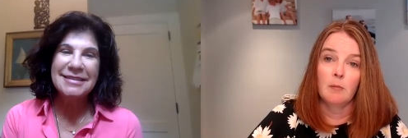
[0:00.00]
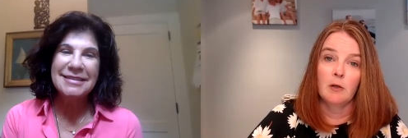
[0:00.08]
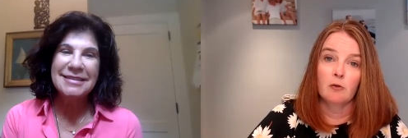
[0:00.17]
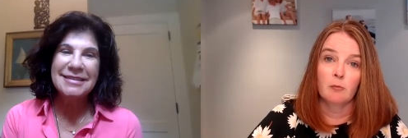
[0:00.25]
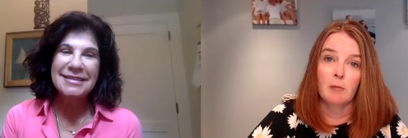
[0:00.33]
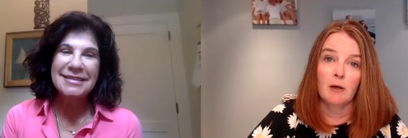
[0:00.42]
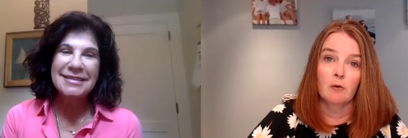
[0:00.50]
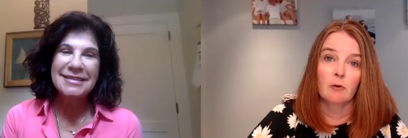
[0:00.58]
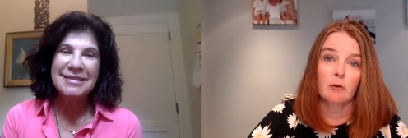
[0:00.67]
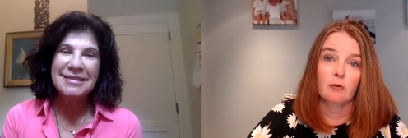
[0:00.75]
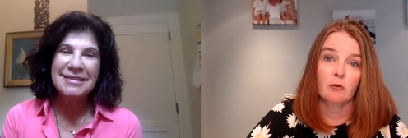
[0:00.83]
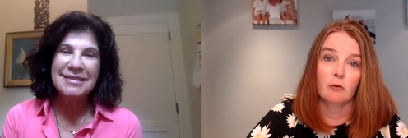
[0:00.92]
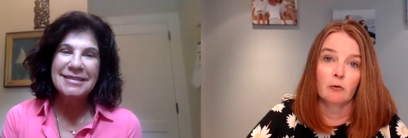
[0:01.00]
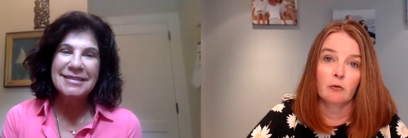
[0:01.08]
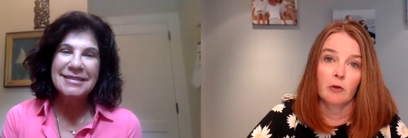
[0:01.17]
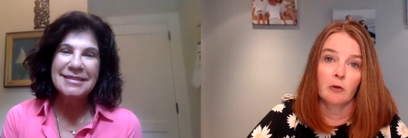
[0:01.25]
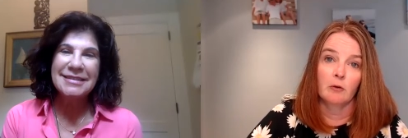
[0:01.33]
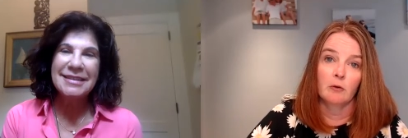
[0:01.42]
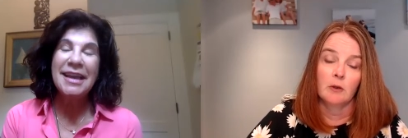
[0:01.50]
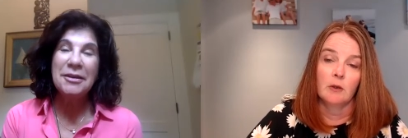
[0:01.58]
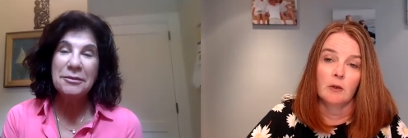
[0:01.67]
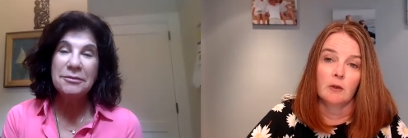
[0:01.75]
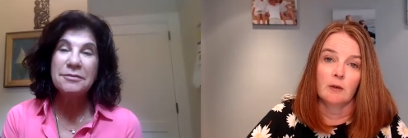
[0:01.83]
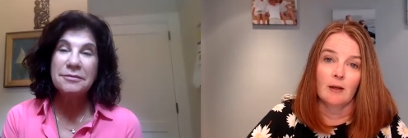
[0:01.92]
Speaker 1: major medical issues so yeah
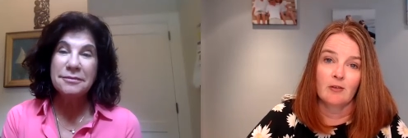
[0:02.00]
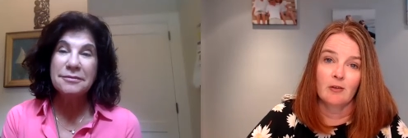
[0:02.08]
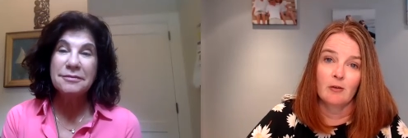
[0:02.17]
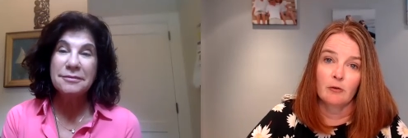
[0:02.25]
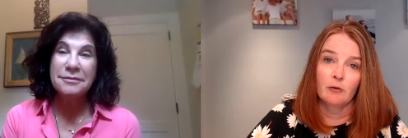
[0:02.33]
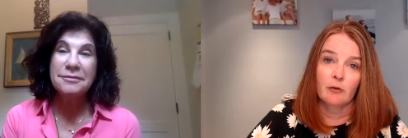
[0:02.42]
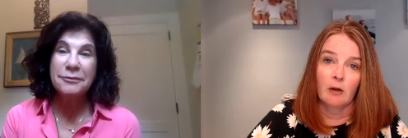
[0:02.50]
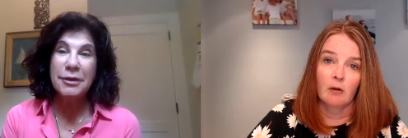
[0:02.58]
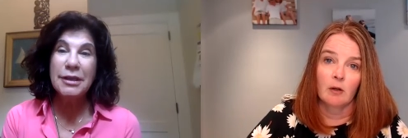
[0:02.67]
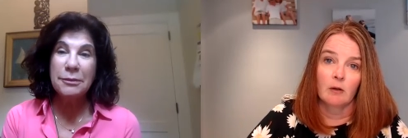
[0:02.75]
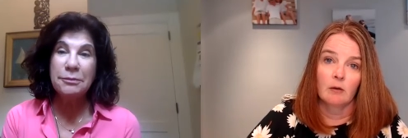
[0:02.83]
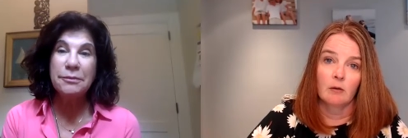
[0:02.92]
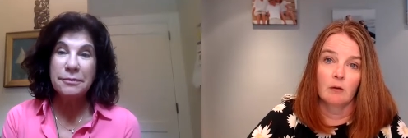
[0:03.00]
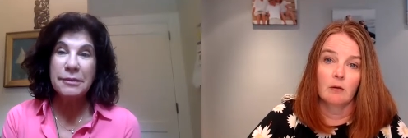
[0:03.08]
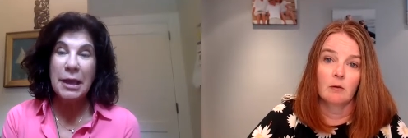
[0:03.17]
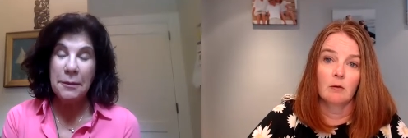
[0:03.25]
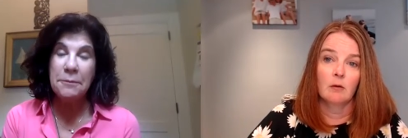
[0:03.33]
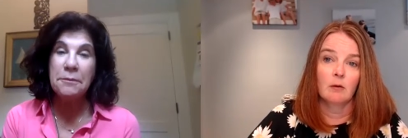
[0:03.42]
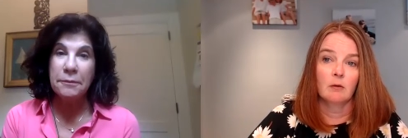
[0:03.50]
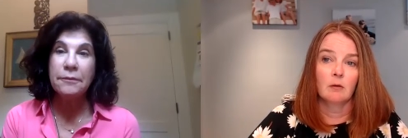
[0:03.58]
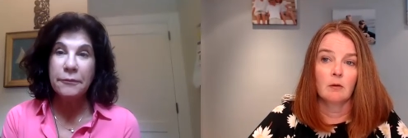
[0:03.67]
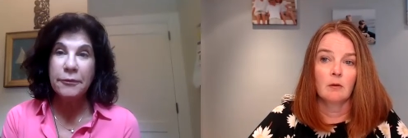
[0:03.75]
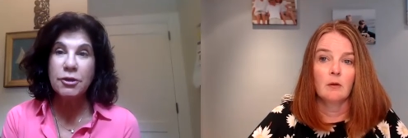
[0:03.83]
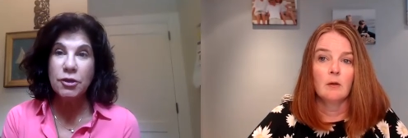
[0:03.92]
that's a little scary really yep
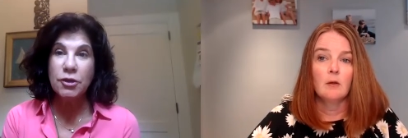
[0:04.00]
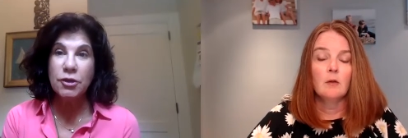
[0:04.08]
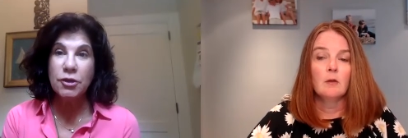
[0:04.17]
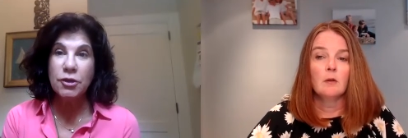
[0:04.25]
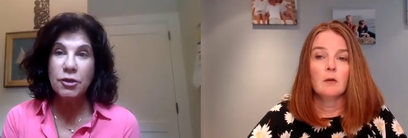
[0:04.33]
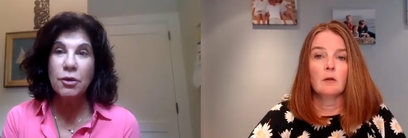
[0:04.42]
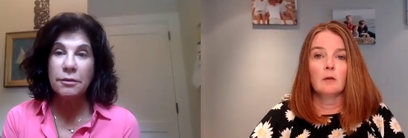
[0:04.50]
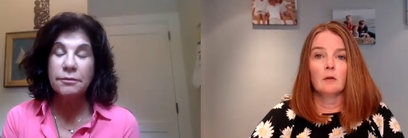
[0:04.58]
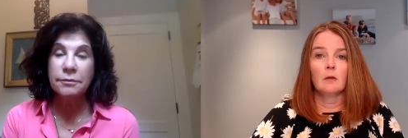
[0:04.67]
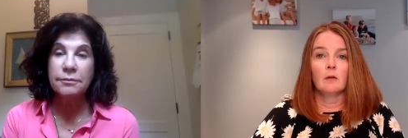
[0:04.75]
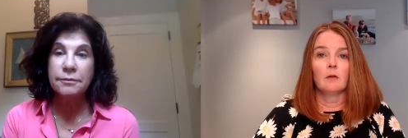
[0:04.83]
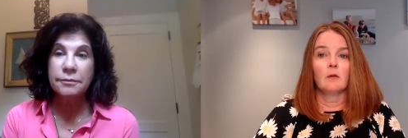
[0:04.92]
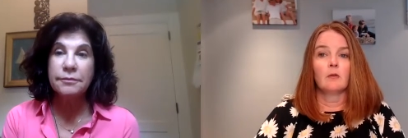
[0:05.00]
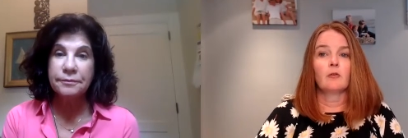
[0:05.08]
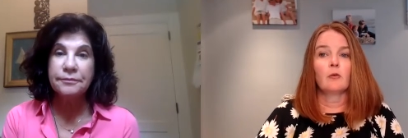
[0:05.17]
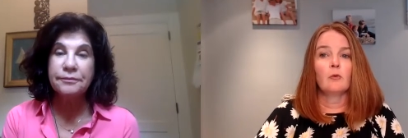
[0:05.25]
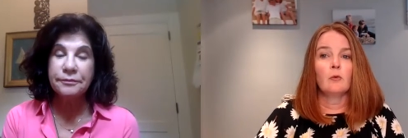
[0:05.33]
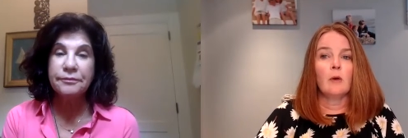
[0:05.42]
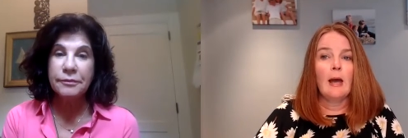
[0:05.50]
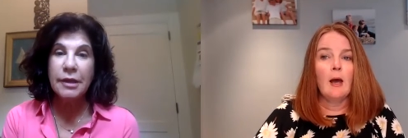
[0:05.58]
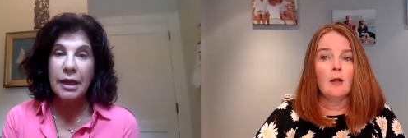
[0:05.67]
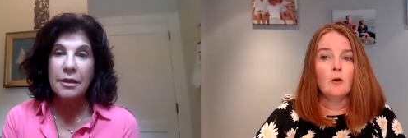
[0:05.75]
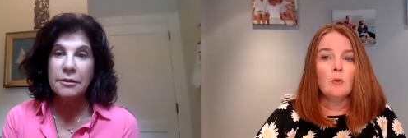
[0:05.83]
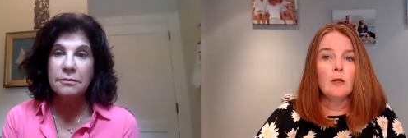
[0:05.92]
for sure so yeah. how
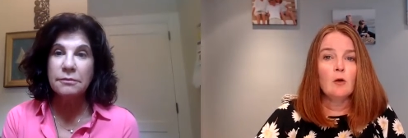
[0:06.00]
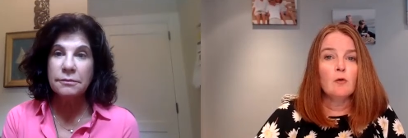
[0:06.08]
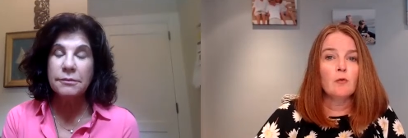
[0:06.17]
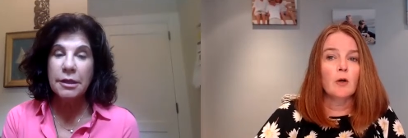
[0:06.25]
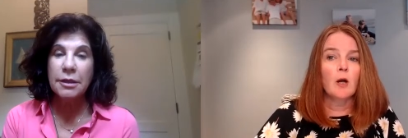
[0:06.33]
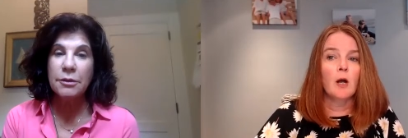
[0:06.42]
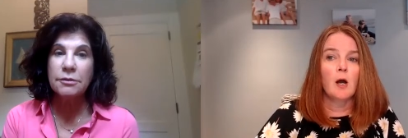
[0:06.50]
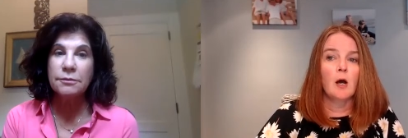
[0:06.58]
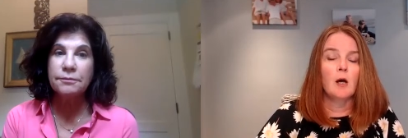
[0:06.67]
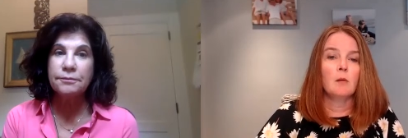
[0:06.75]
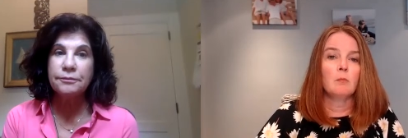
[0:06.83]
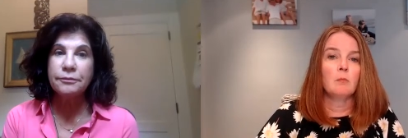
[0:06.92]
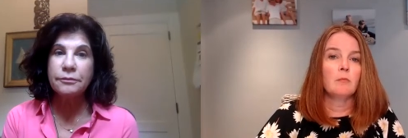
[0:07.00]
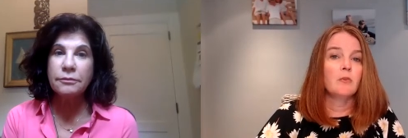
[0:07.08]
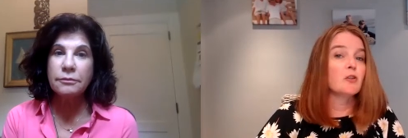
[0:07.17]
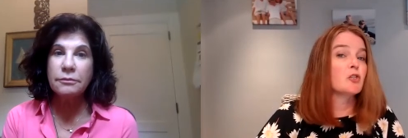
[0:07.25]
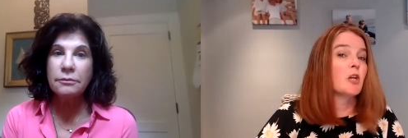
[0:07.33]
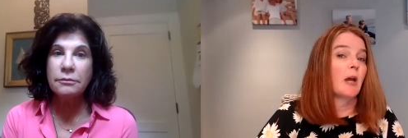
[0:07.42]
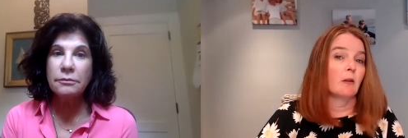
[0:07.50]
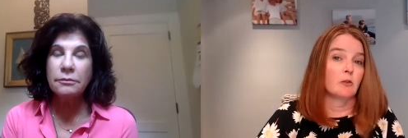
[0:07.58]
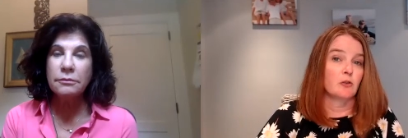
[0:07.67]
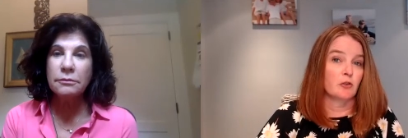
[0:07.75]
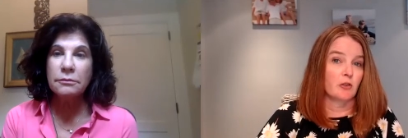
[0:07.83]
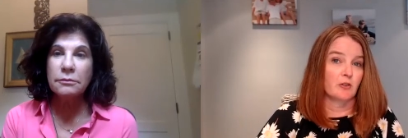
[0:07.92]
do
Speaker 2: we overcome the
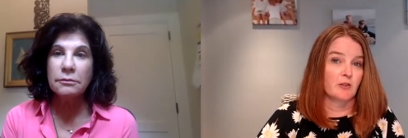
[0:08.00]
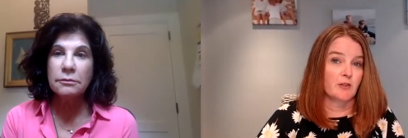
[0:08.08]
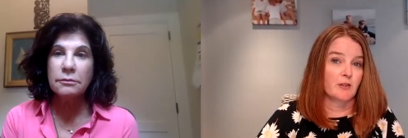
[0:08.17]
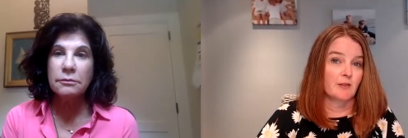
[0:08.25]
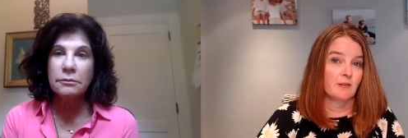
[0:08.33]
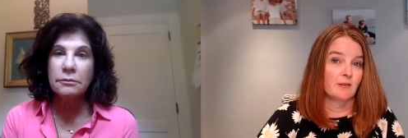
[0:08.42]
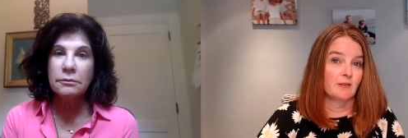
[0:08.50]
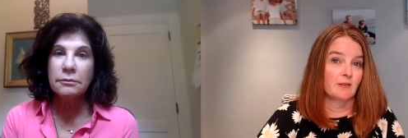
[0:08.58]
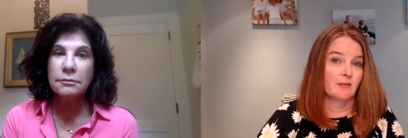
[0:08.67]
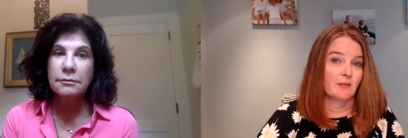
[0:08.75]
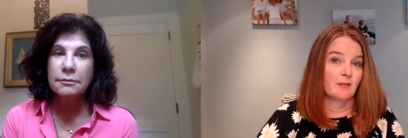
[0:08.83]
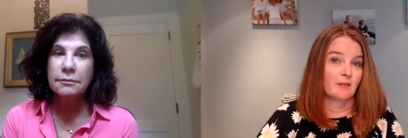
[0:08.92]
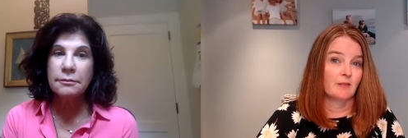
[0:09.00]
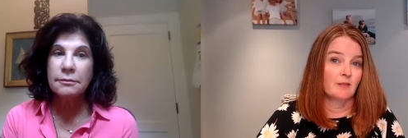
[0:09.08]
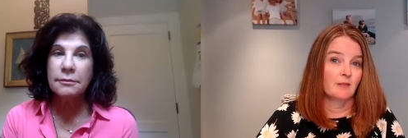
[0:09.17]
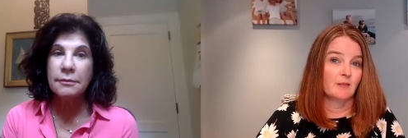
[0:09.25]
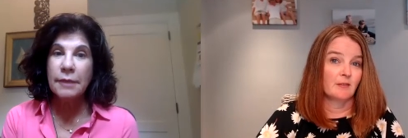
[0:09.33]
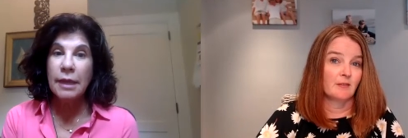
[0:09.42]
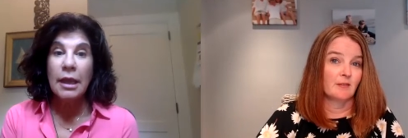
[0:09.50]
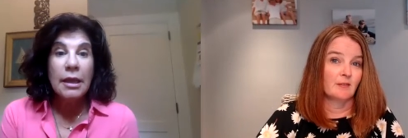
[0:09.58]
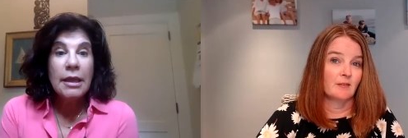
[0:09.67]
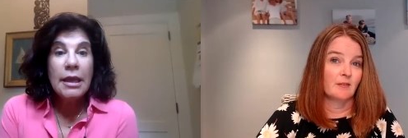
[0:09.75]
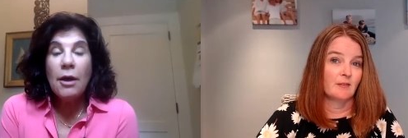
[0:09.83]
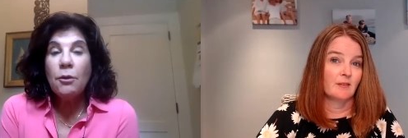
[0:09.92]
challenges
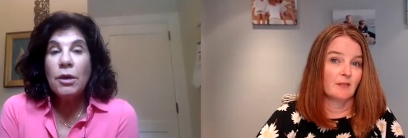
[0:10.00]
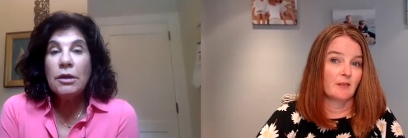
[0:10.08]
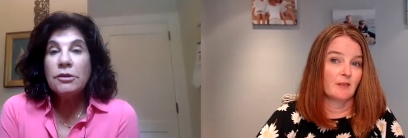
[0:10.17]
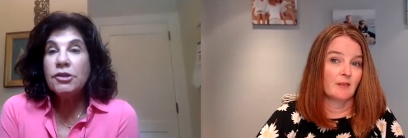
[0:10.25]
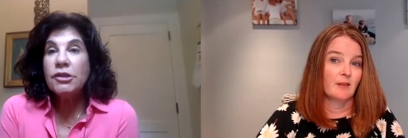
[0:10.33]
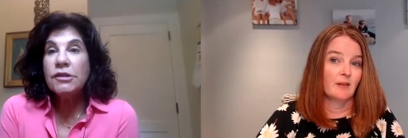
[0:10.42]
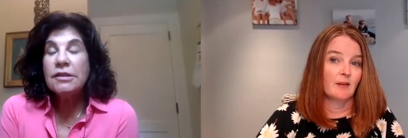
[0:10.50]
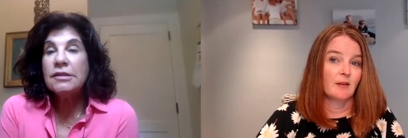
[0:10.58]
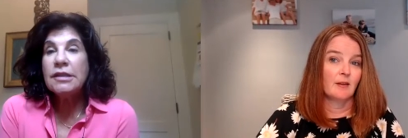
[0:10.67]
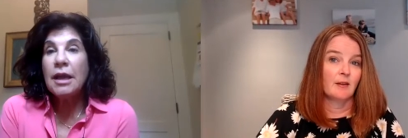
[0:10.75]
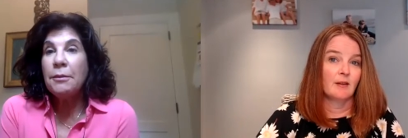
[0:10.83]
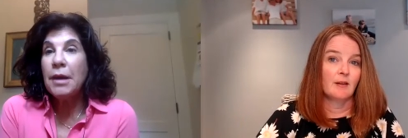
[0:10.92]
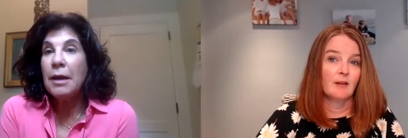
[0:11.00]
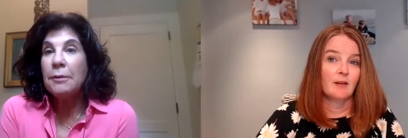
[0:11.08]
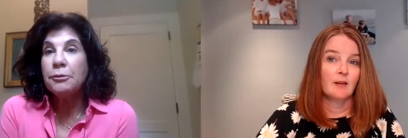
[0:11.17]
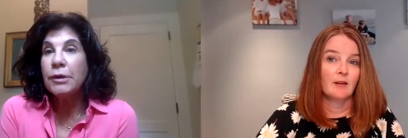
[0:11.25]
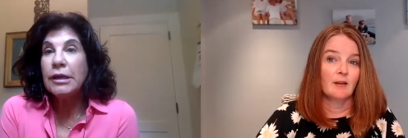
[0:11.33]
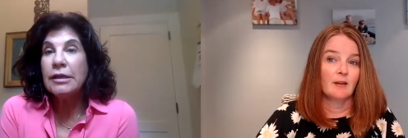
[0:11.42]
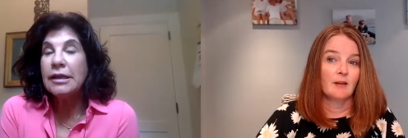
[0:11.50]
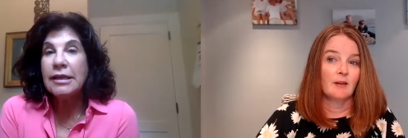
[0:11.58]
yeah well just to sum up really